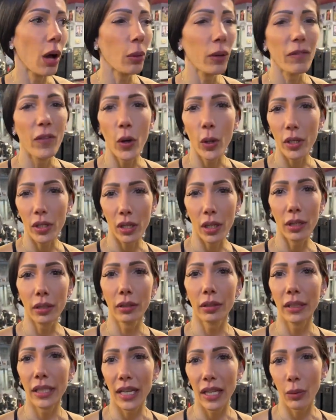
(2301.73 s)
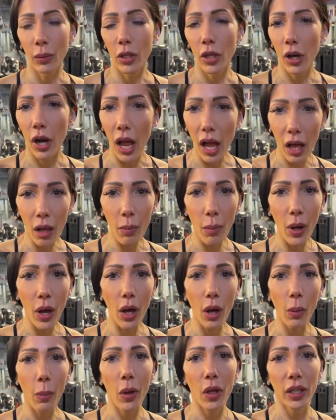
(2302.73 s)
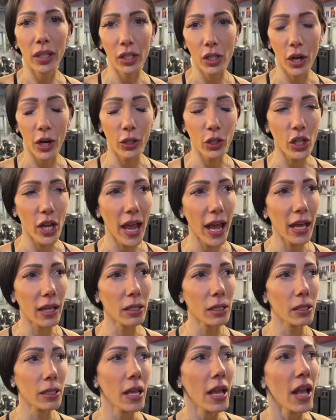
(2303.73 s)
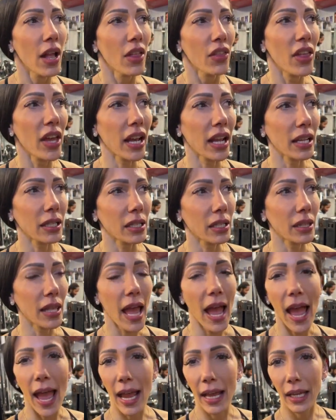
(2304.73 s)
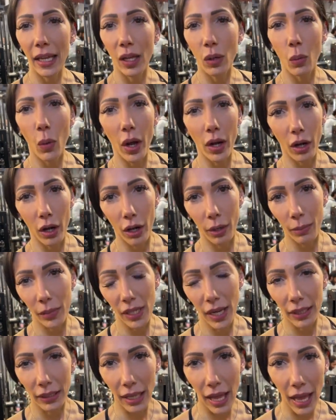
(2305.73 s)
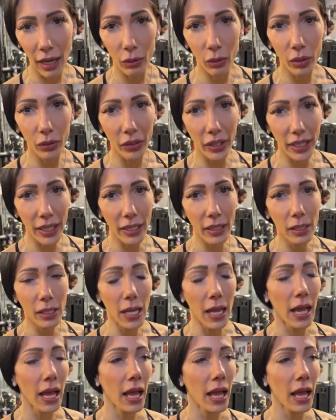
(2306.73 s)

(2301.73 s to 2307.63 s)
We focused on leading with our elbow, pulling to our chest. Then I did the hanging one-arm side lateral raise.